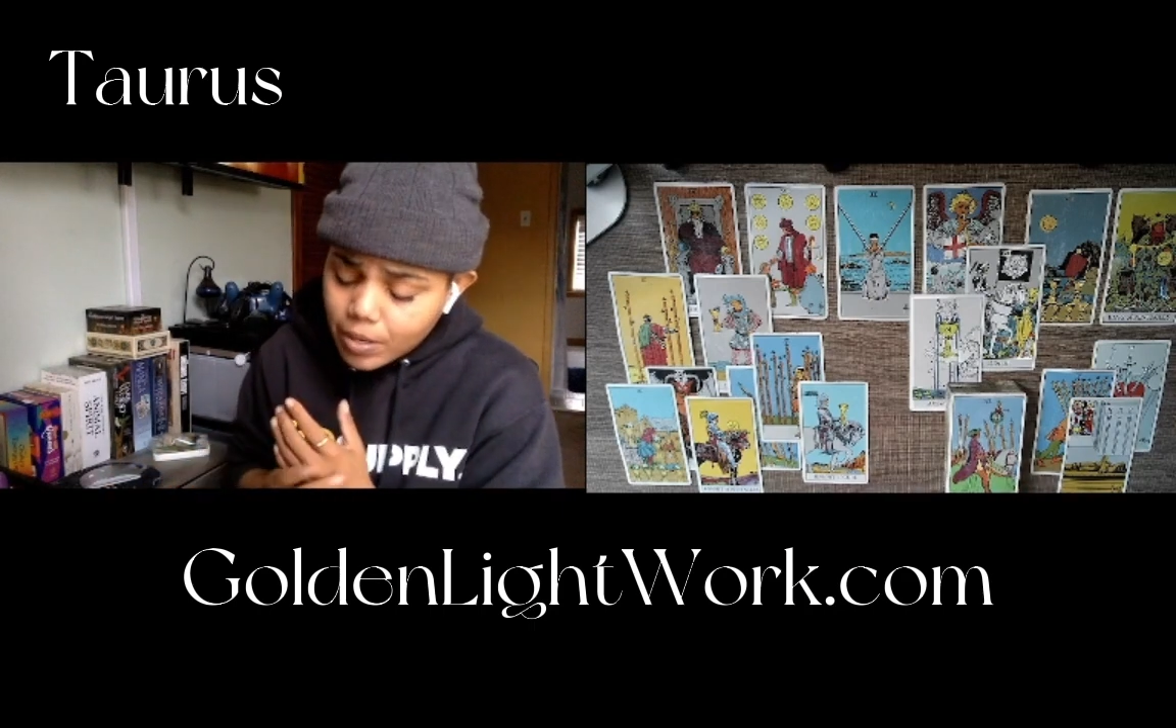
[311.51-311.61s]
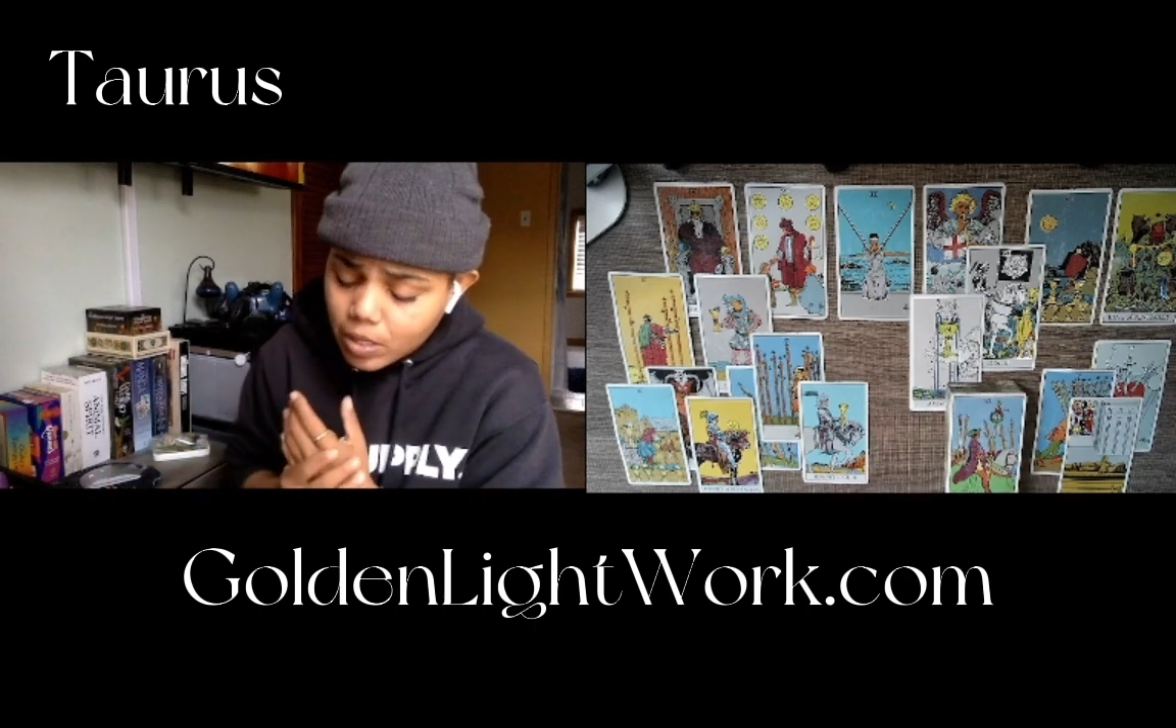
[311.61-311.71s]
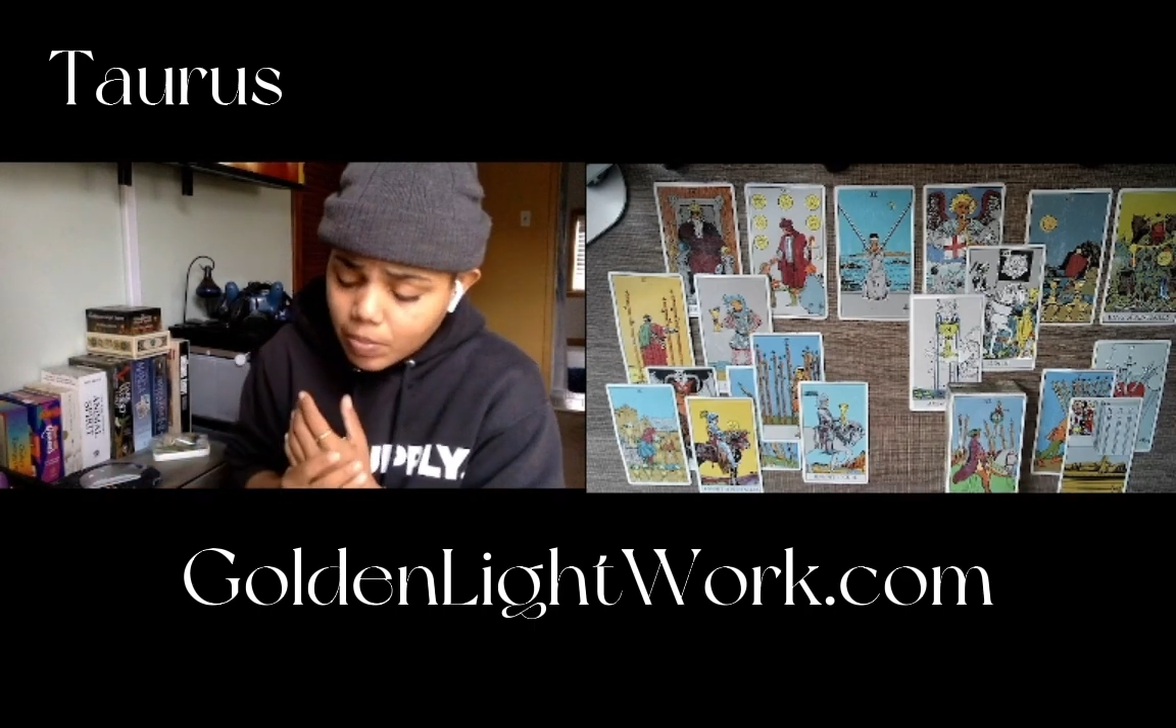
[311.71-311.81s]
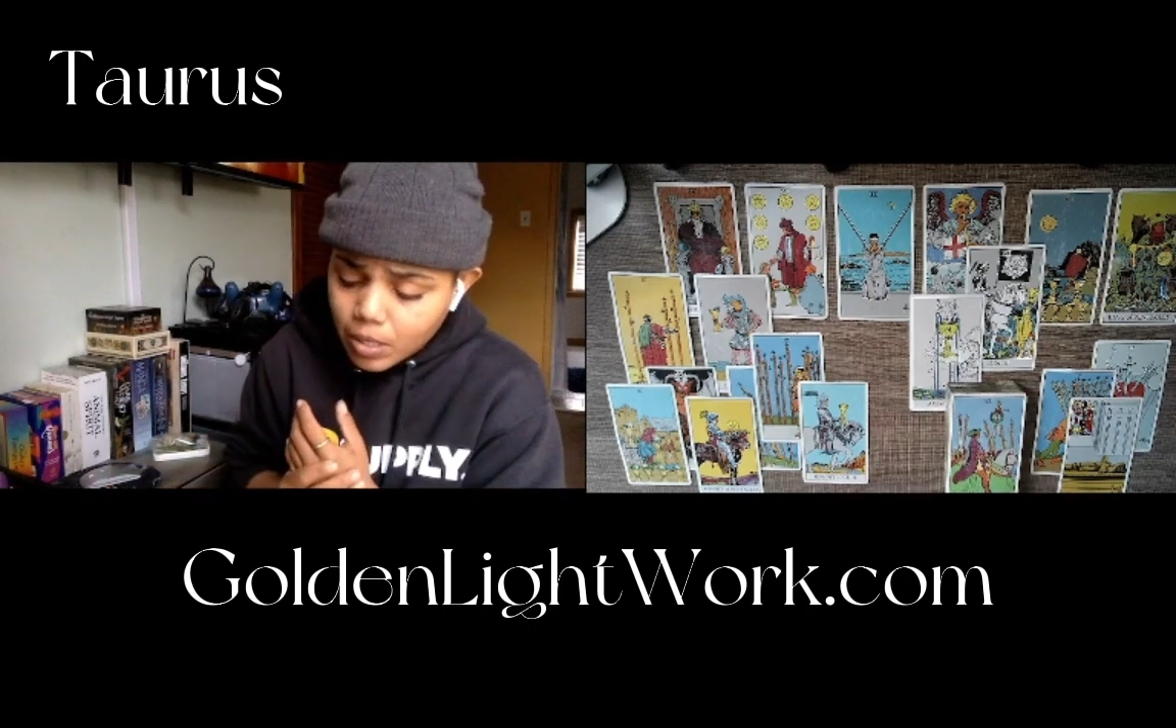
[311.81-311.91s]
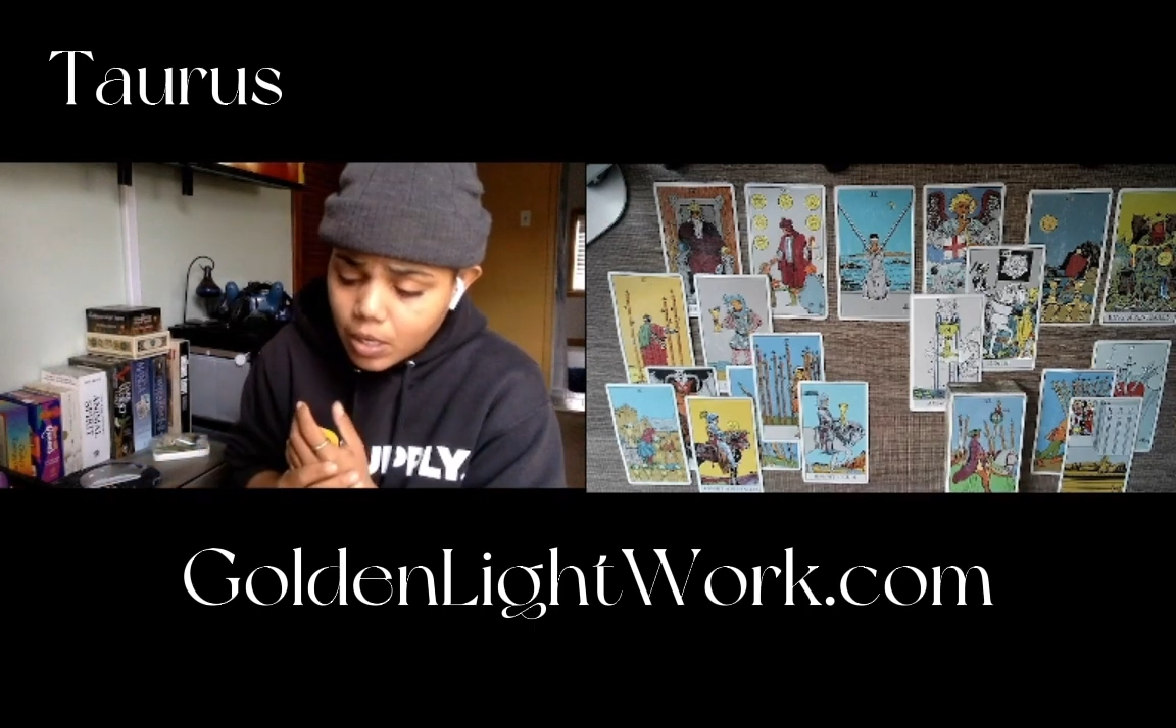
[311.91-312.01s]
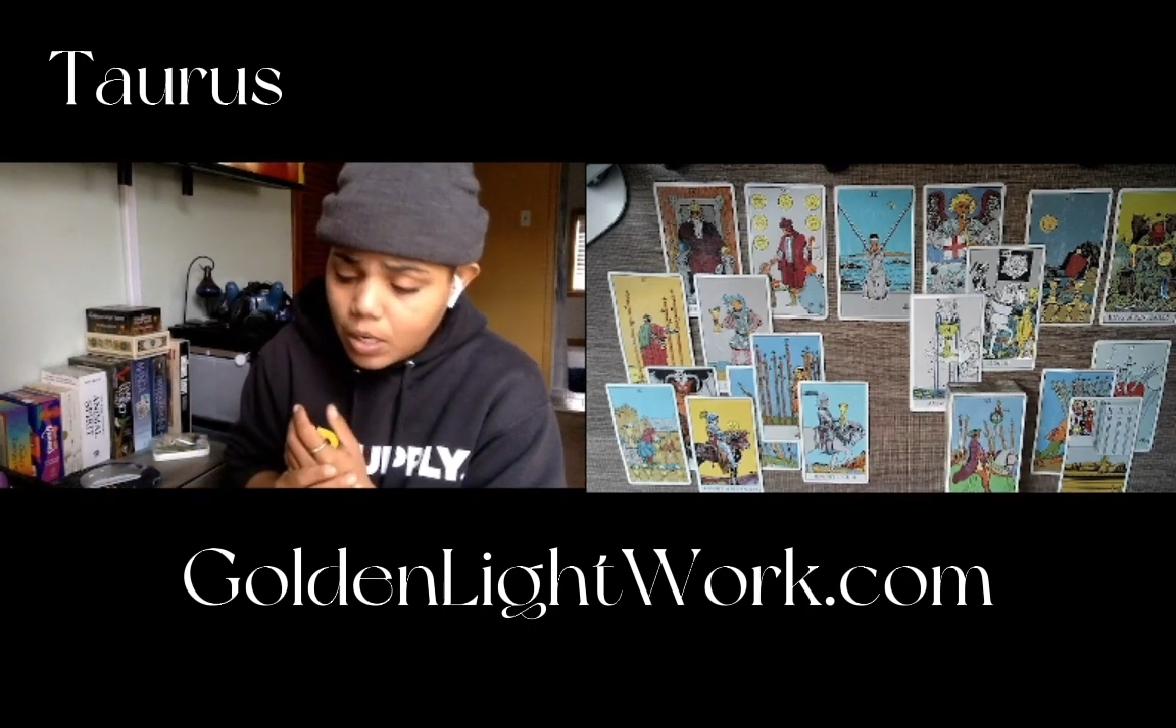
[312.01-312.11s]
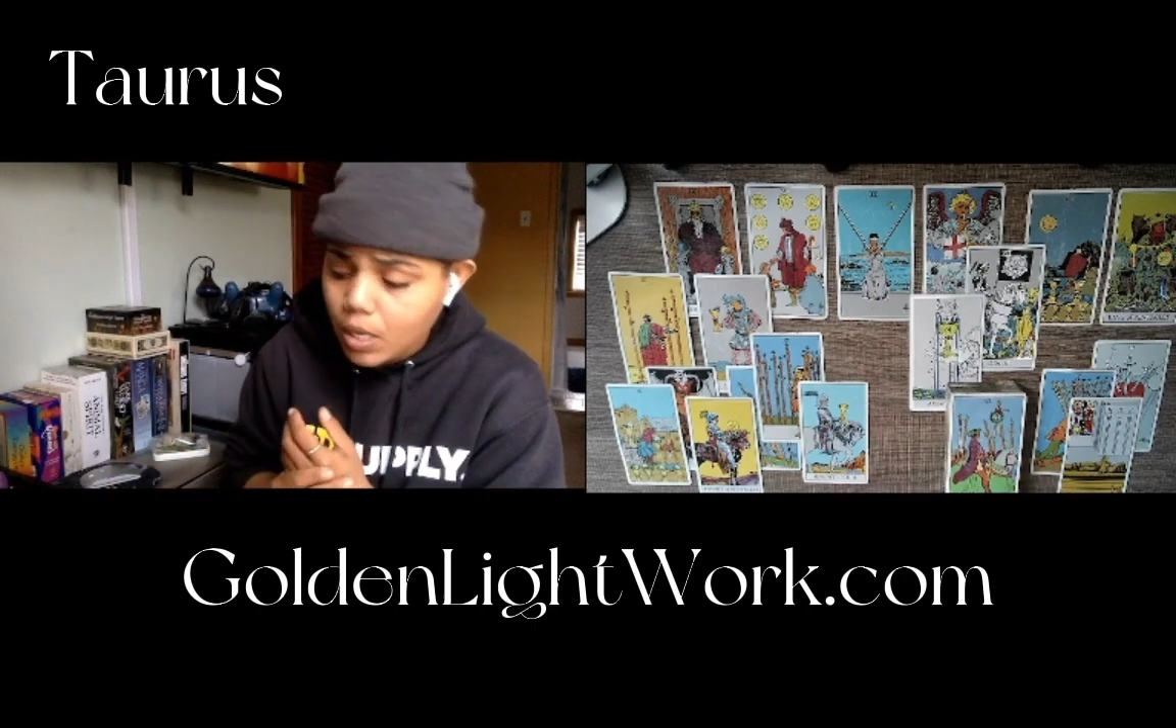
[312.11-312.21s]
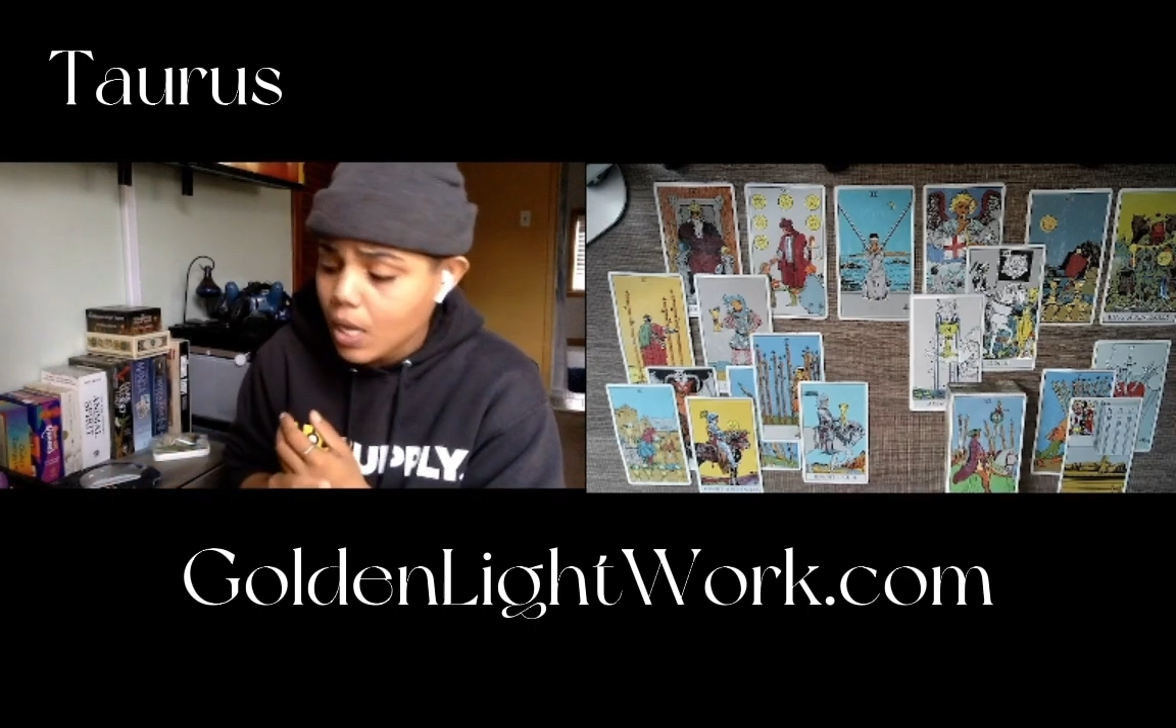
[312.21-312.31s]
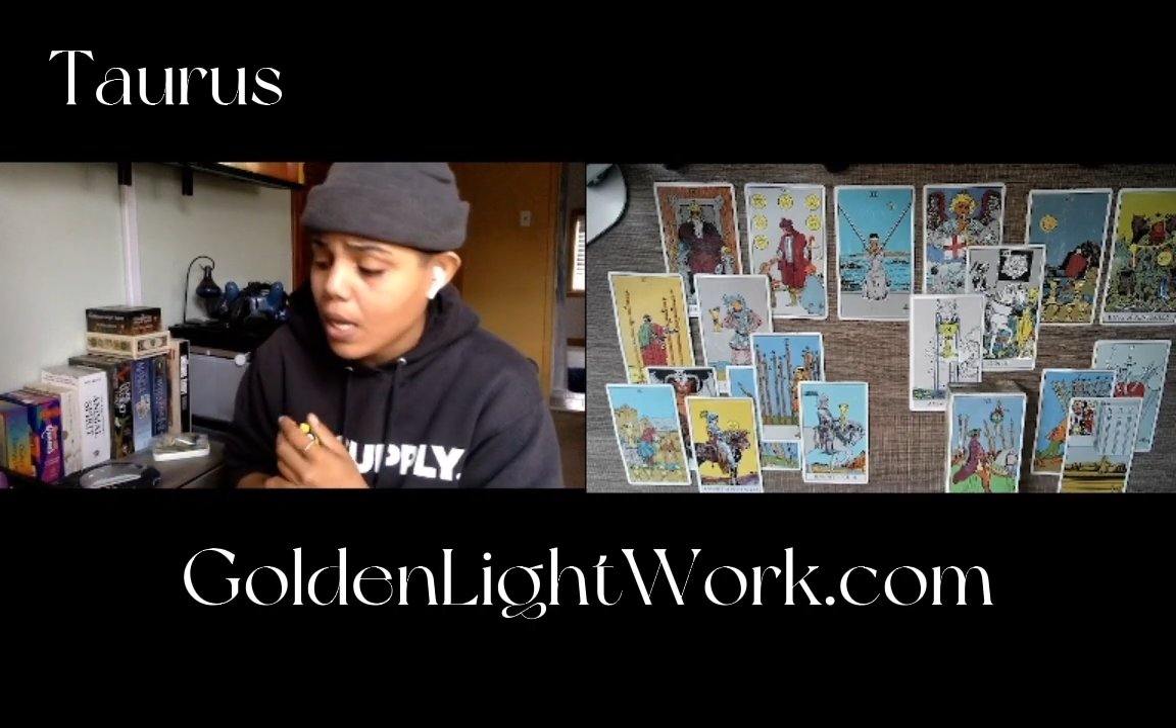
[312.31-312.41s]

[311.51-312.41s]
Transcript: it's gonna be good.